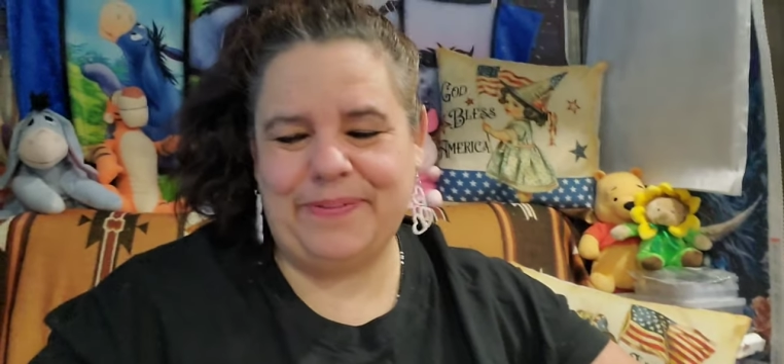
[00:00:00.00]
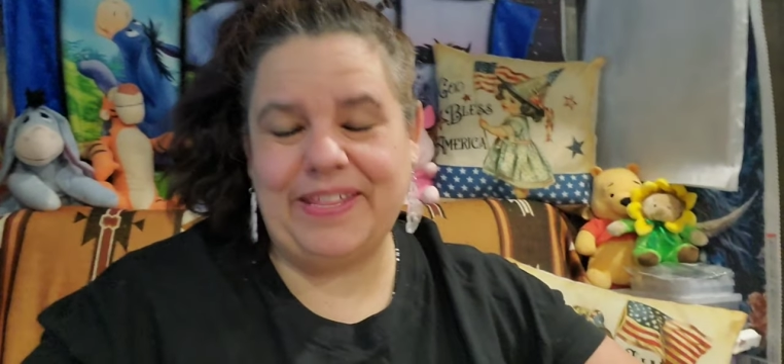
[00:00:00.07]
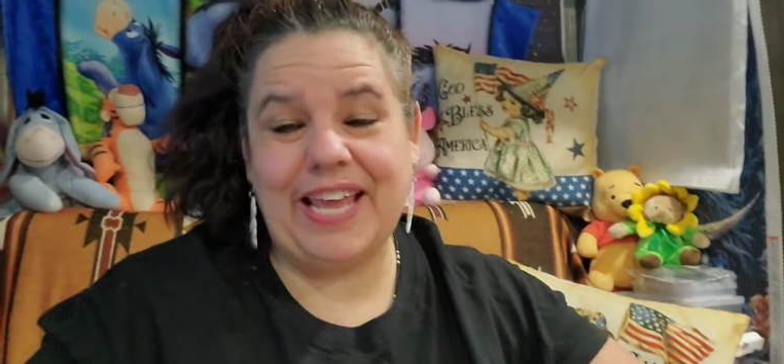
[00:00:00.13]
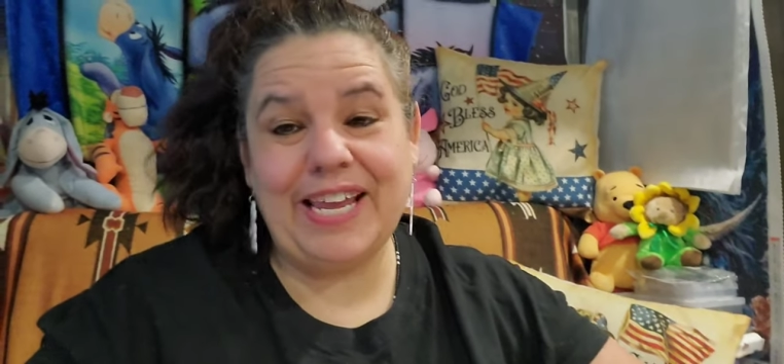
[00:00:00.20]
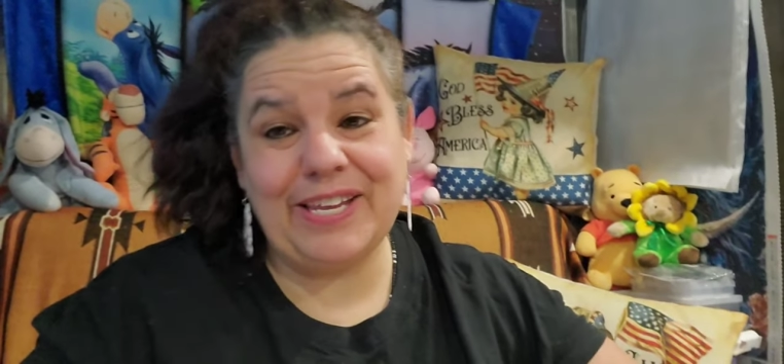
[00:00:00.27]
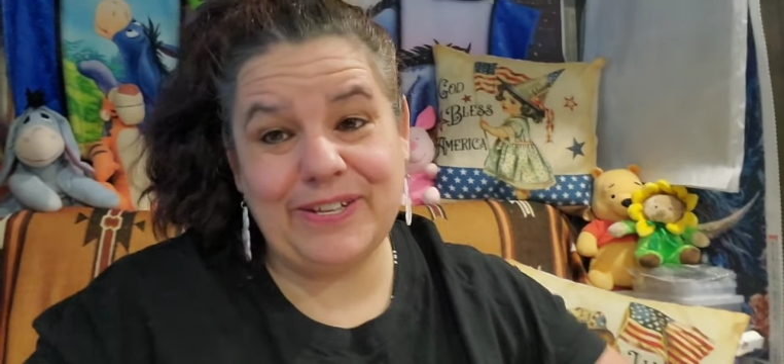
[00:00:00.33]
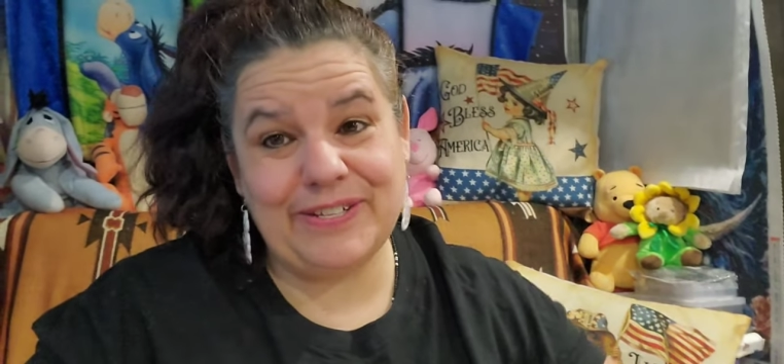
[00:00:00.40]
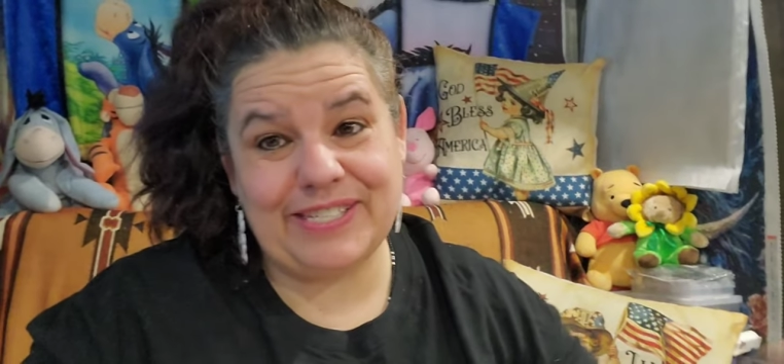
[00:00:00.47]

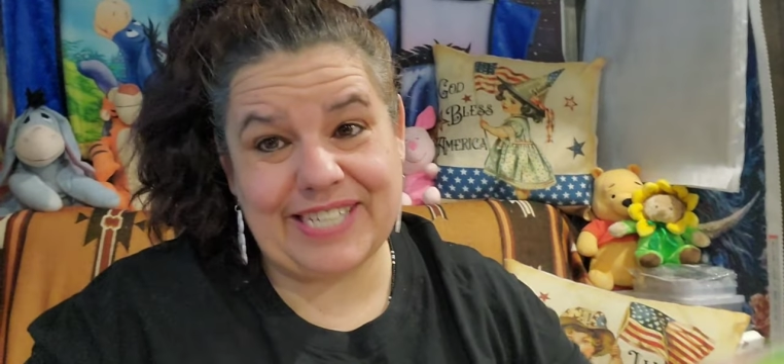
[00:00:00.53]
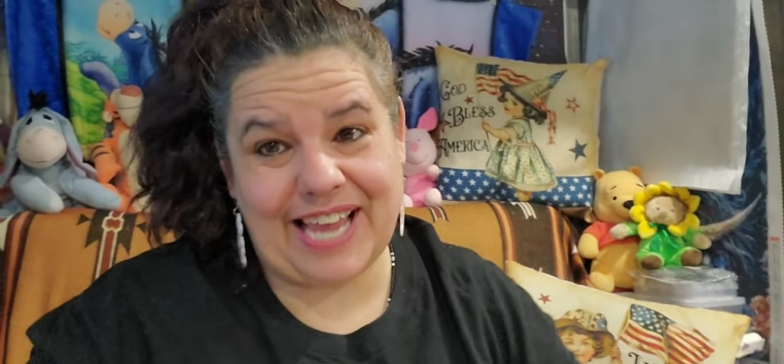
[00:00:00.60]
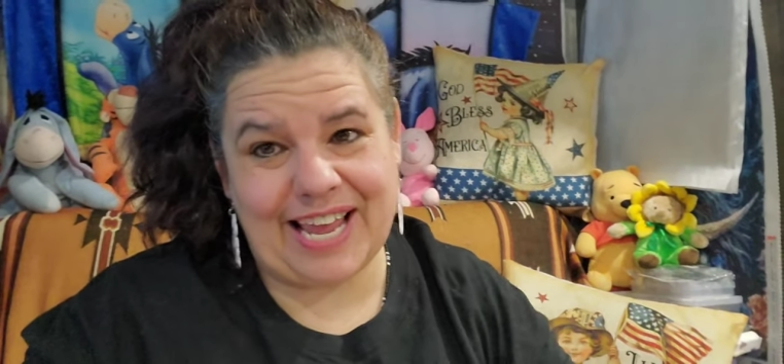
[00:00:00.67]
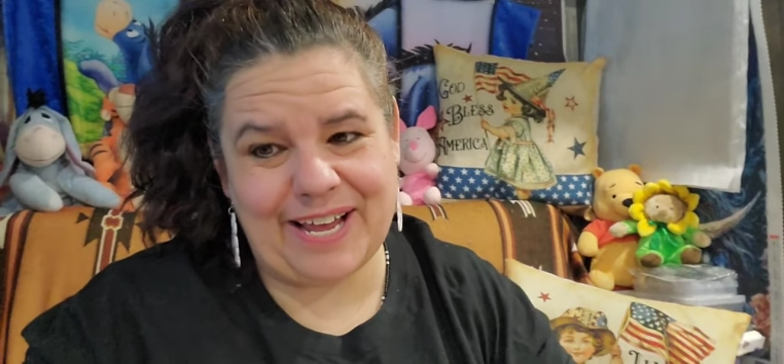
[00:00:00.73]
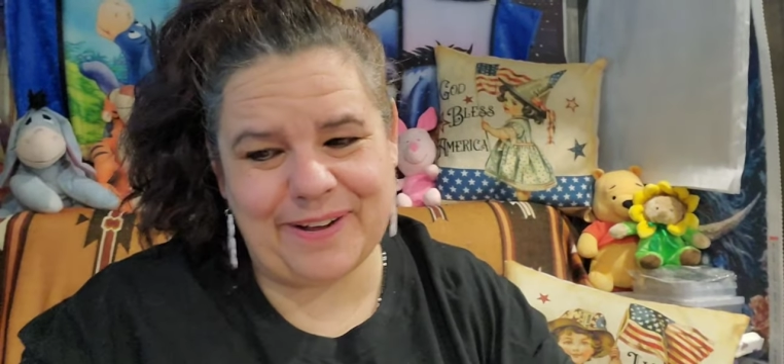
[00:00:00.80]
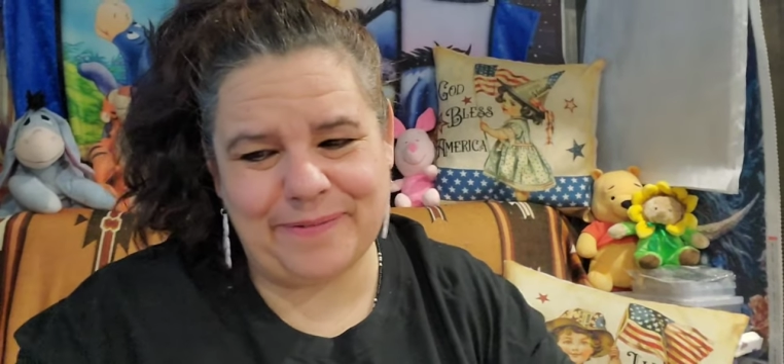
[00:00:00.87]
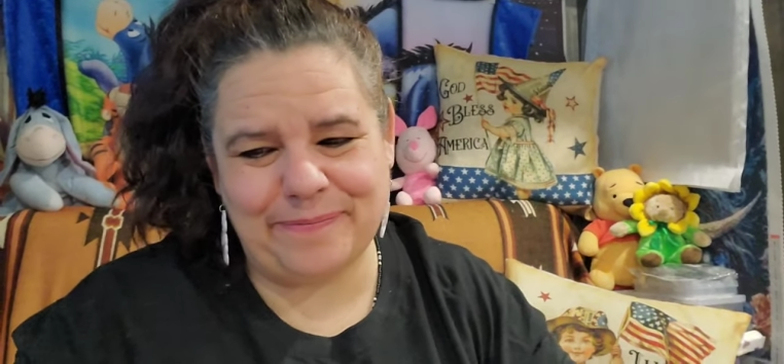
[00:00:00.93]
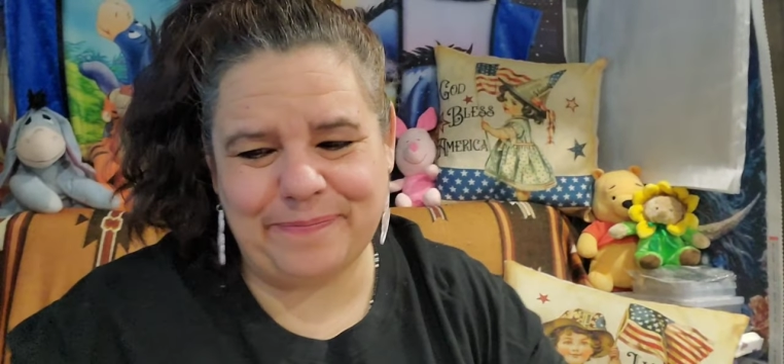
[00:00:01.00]
thank you,
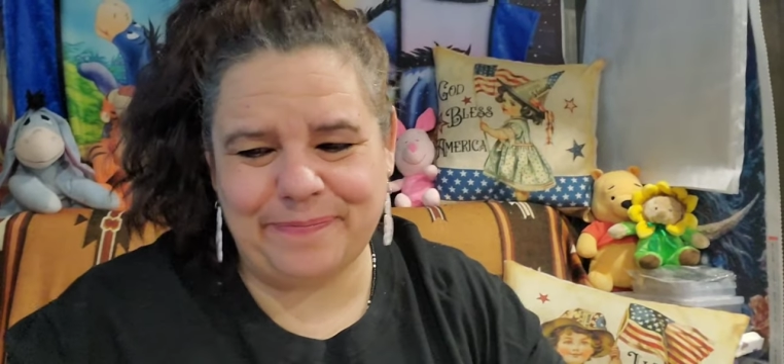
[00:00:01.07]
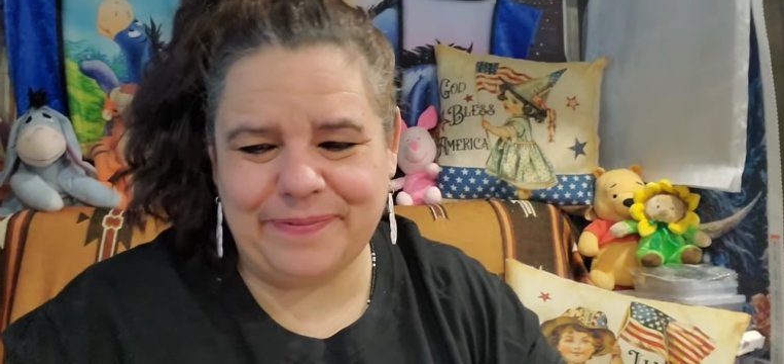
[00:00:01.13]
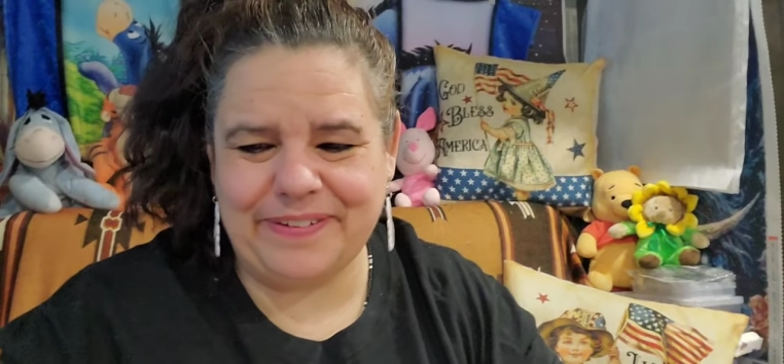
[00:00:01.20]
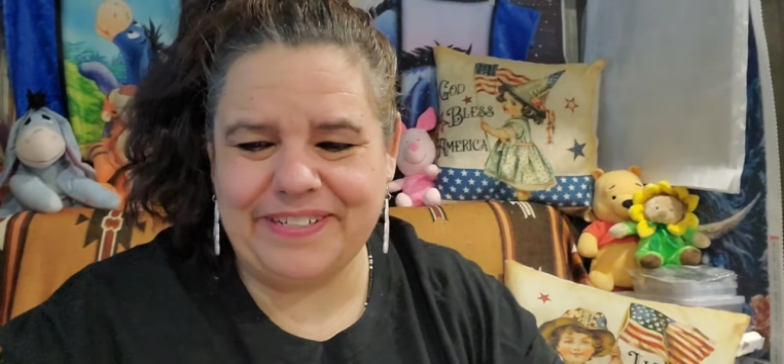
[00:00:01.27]
Sam.